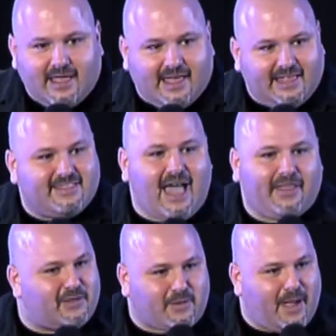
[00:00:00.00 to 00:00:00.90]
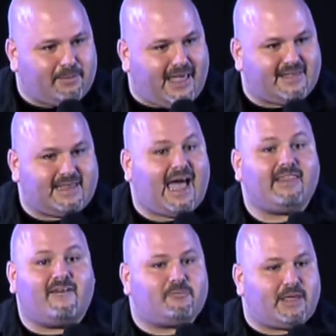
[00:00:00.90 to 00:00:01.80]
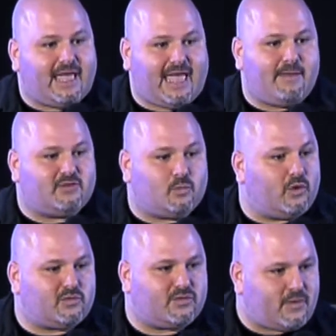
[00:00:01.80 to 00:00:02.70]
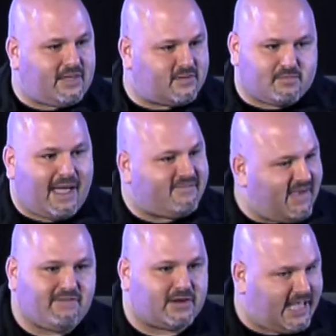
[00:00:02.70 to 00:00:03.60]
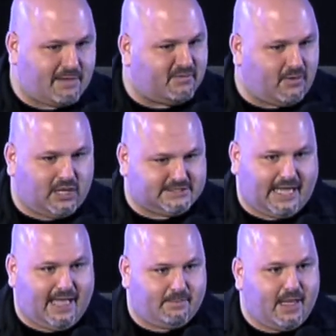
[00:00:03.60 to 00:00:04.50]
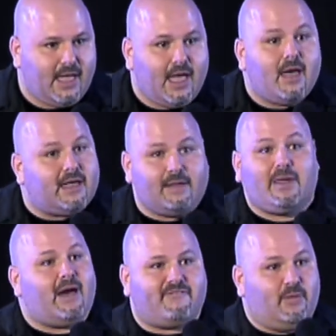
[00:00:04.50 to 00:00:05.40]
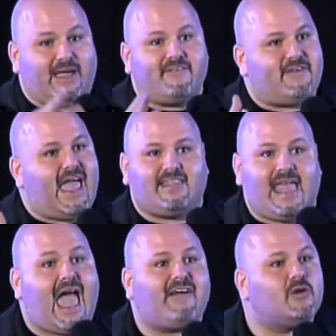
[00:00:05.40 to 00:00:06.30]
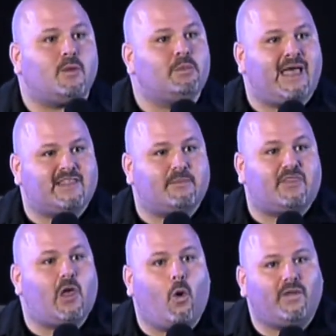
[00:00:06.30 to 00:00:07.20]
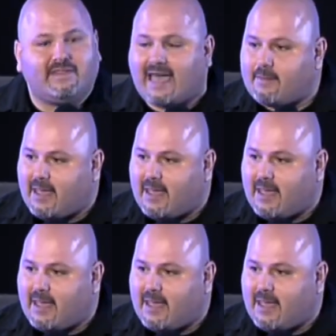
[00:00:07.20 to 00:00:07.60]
it's not the right place. And I love playing games, and Words with Friends is my favorite game of all time. Yeah, we got we got fans. Yeah, everyone plays it, but the only time I